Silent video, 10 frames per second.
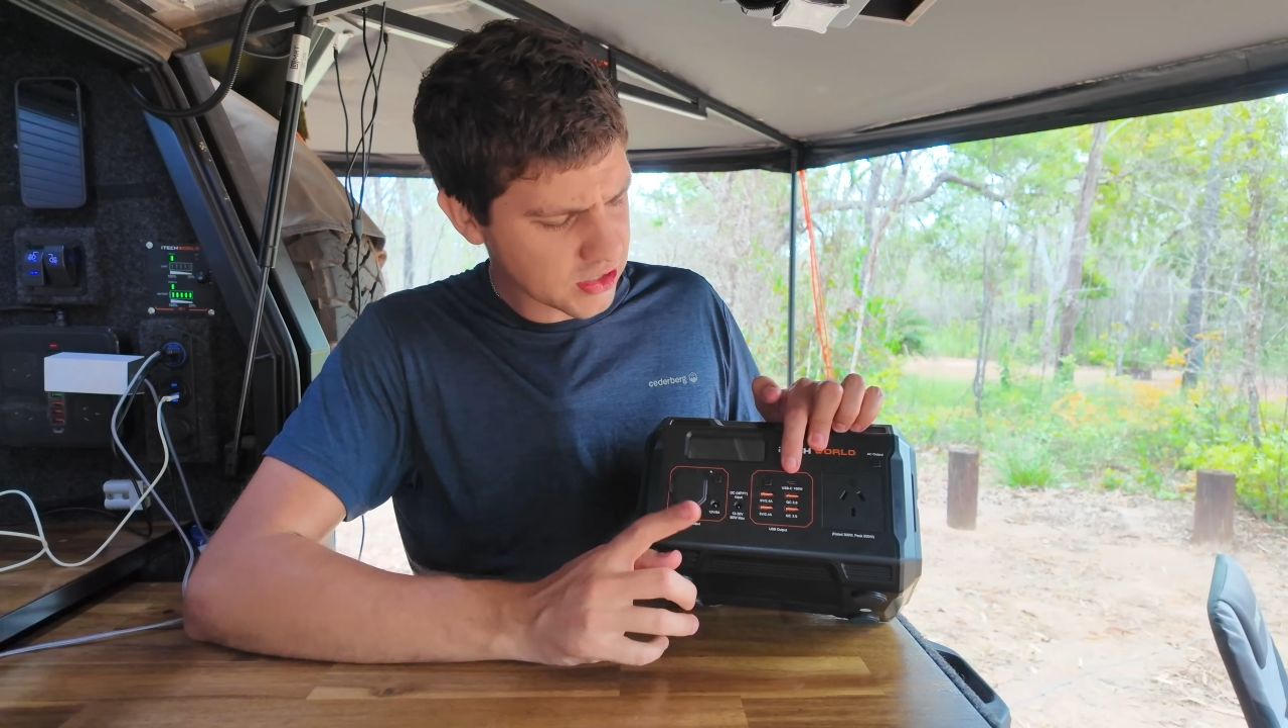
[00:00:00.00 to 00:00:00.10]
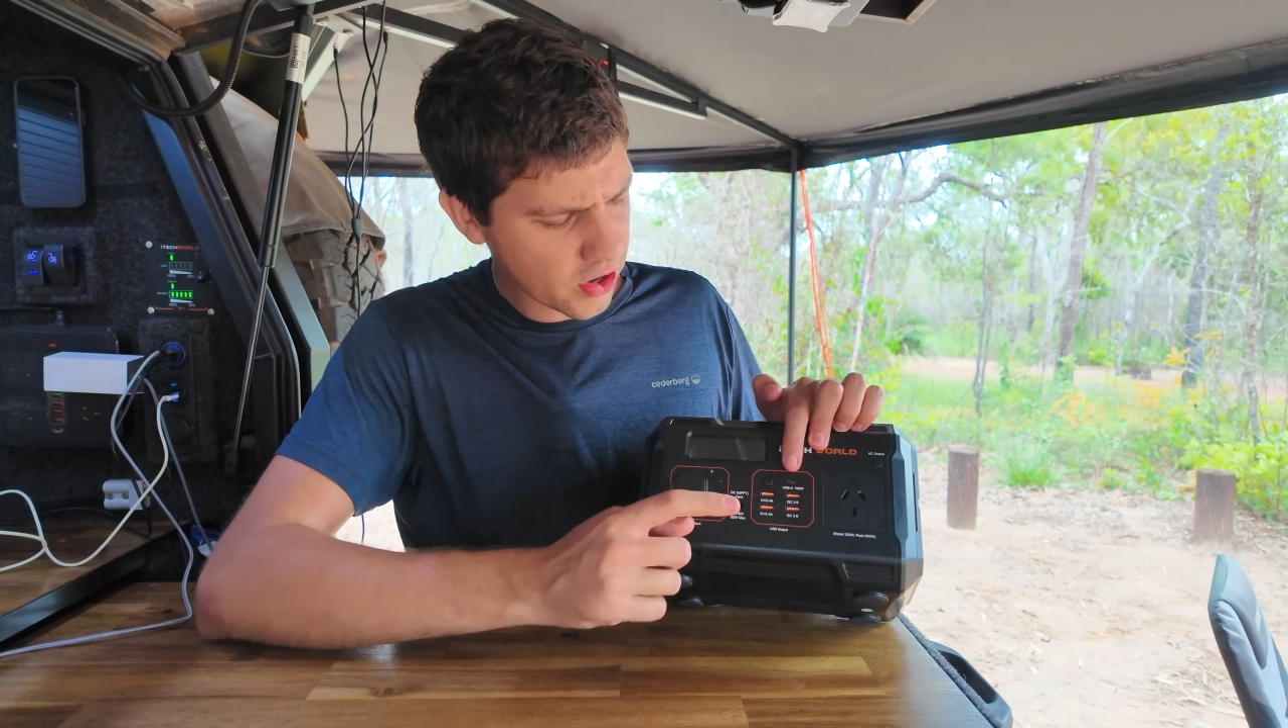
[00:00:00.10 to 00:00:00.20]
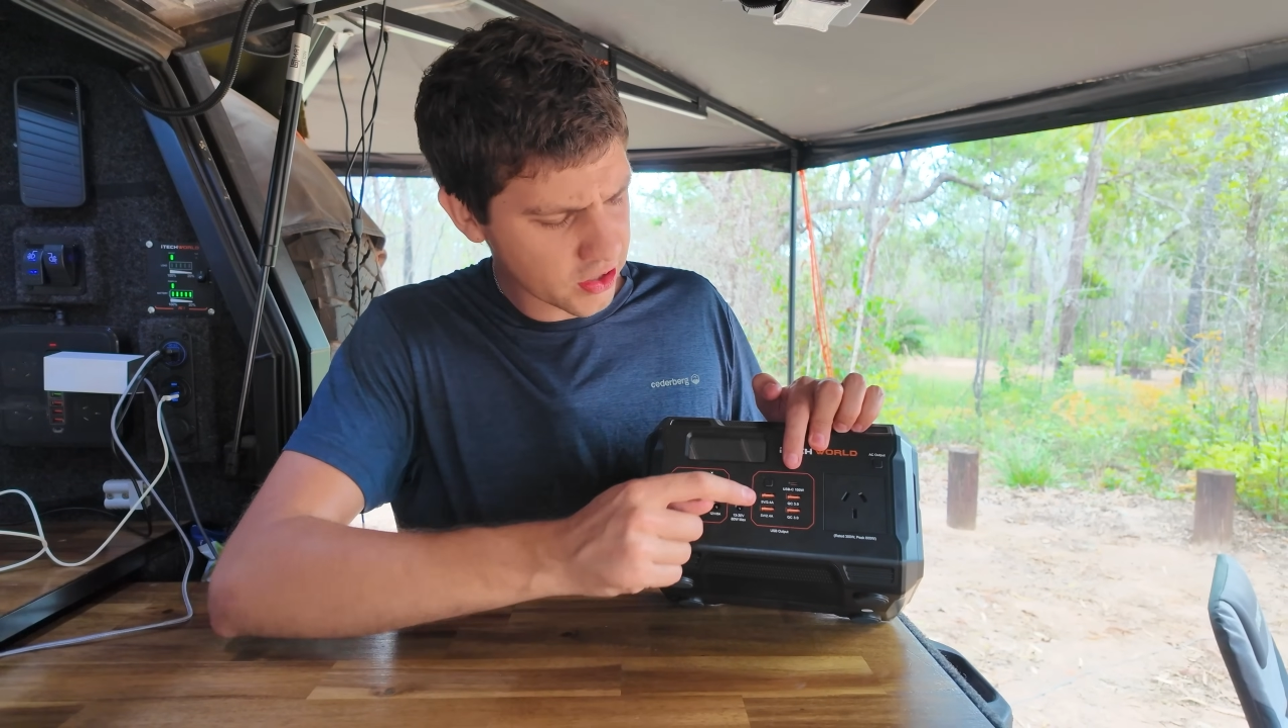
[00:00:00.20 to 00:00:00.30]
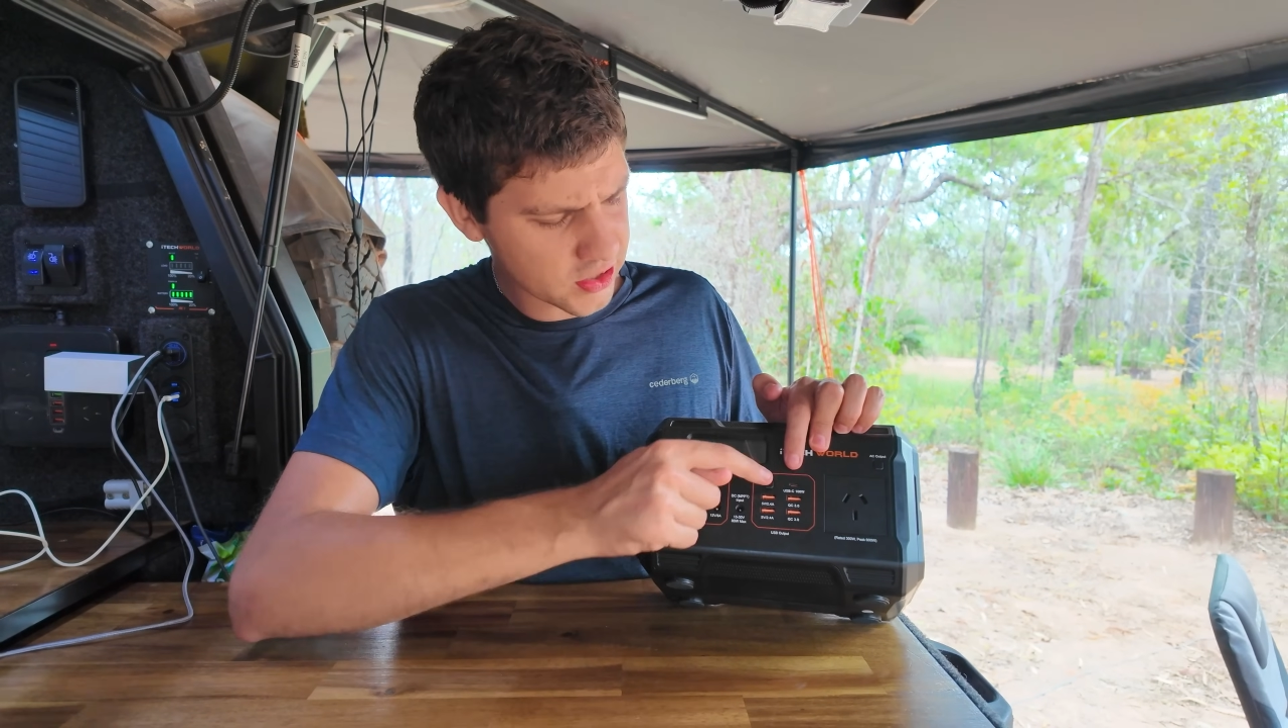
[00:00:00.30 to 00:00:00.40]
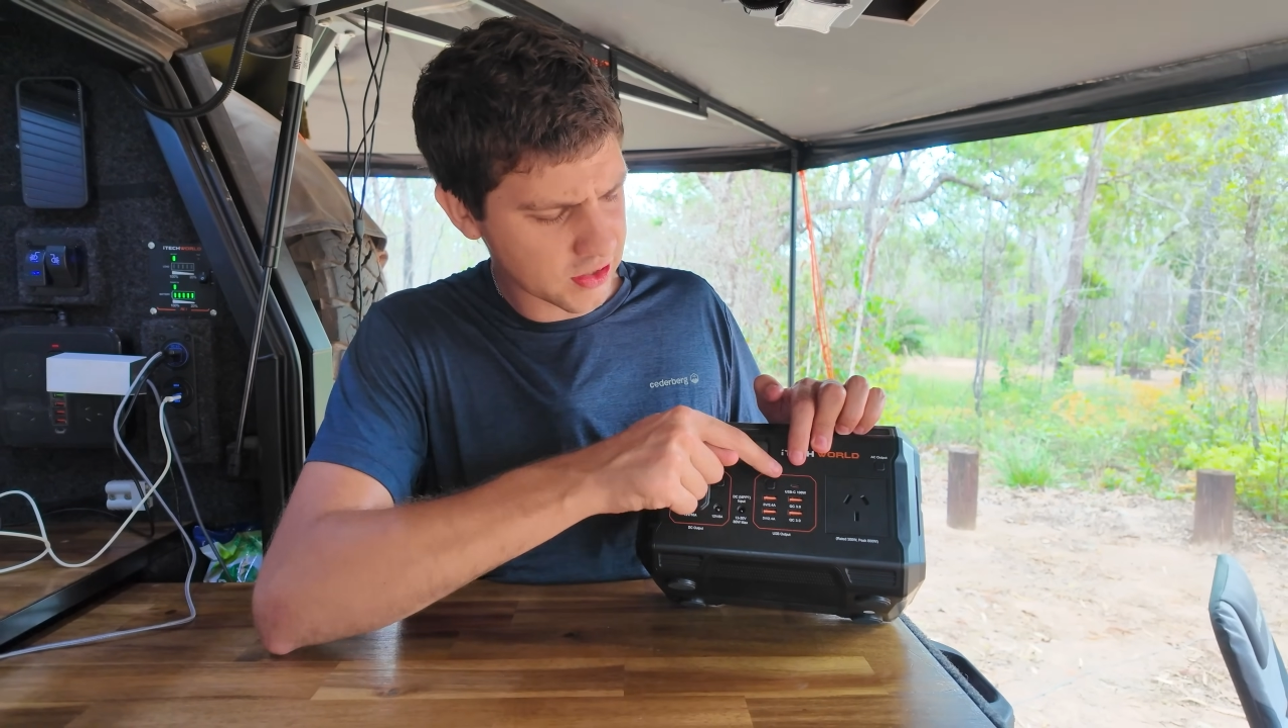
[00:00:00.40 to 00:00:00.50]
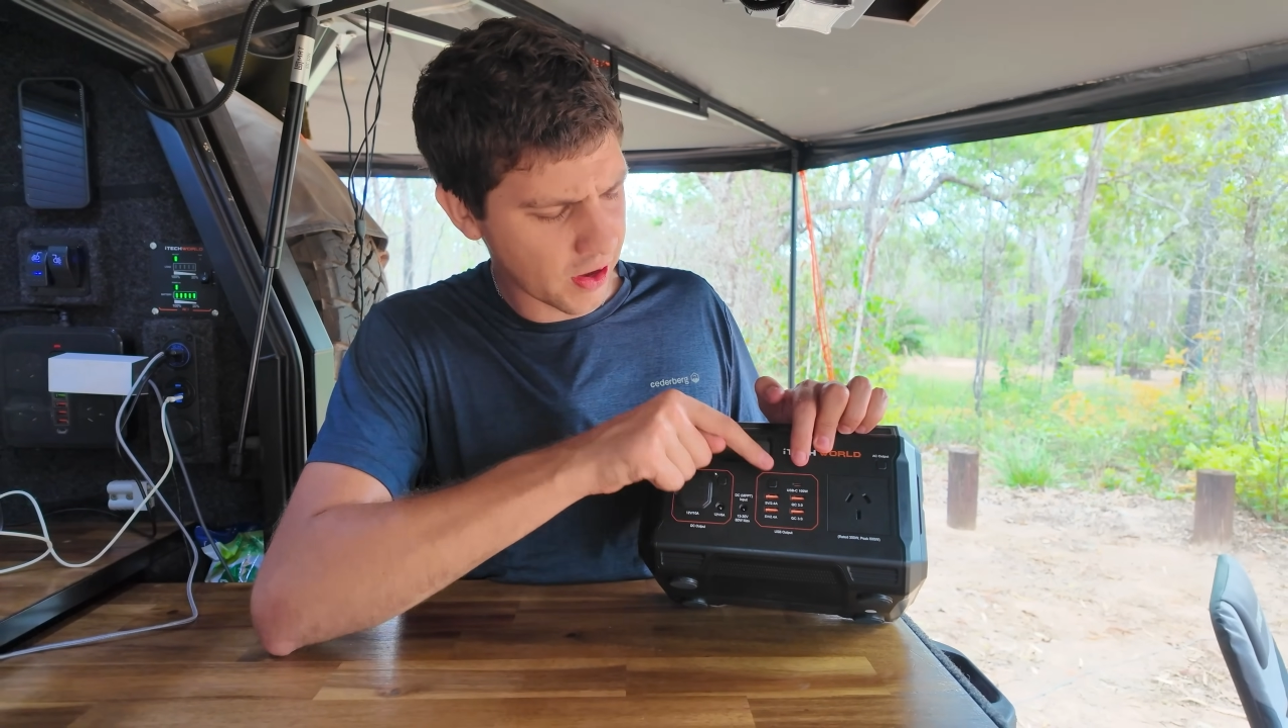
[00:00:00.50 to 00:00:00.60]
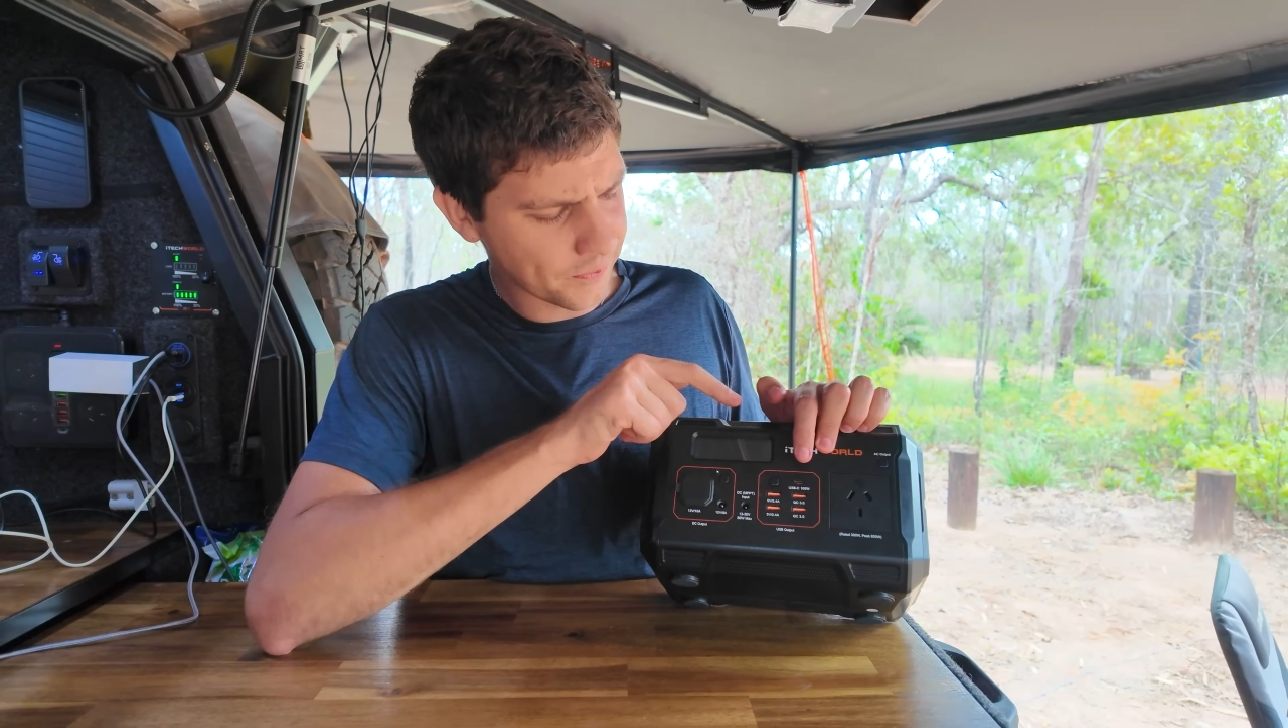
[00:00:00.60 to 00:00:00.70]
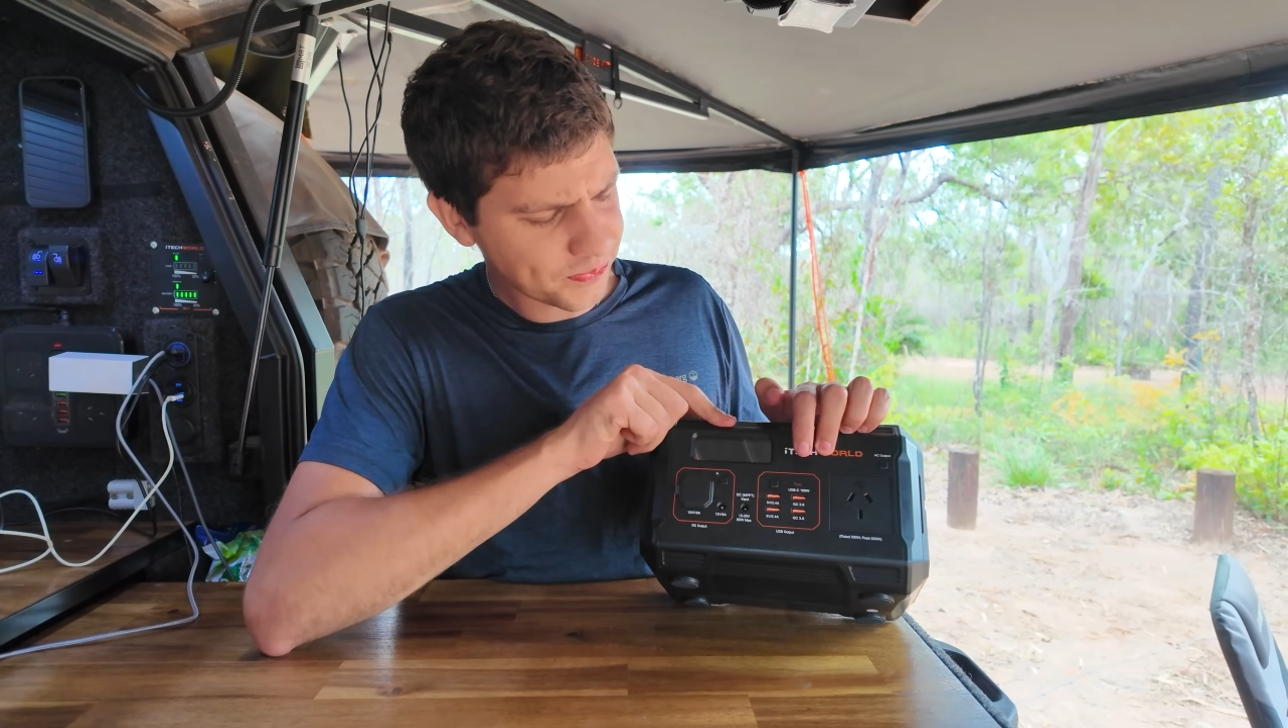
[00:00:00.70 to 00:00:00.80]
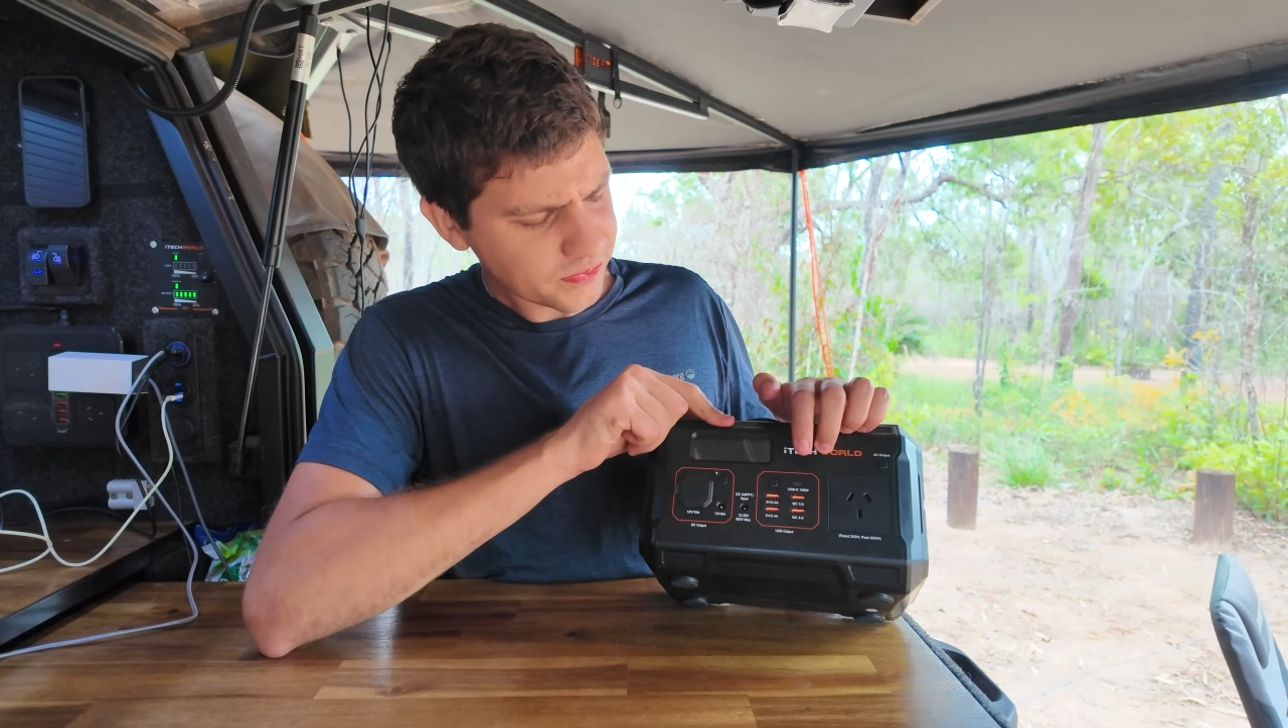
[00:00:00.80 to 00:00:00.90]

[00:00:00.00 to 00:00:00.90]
notice that